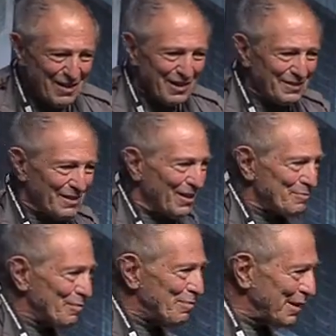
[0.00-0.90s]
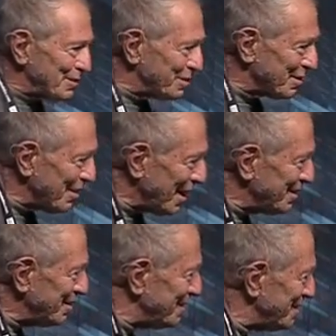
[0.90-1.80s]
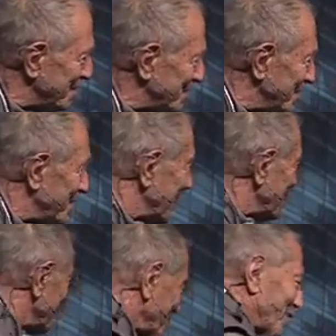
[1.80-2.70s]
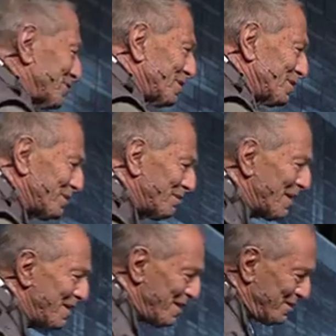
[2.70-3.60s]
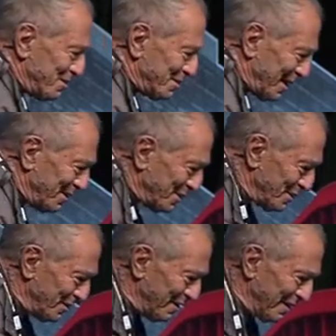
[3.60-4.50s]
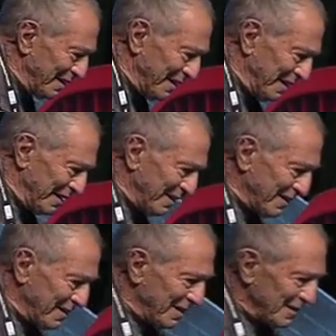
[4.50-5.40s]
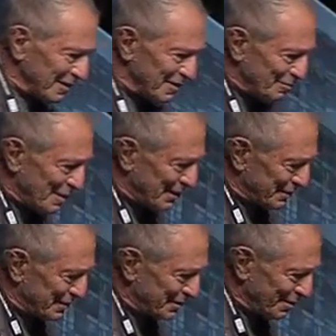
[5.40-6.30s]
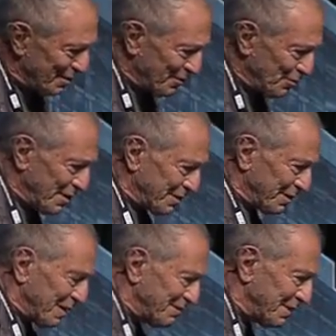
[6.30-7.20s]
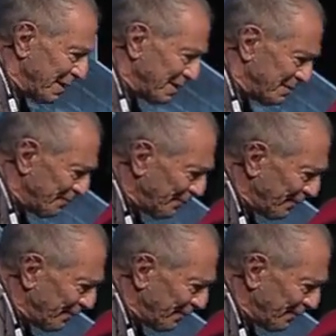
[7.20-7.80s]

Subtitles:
And I propose tonight, this afternoon, to tell you a little about some of the work that I've done.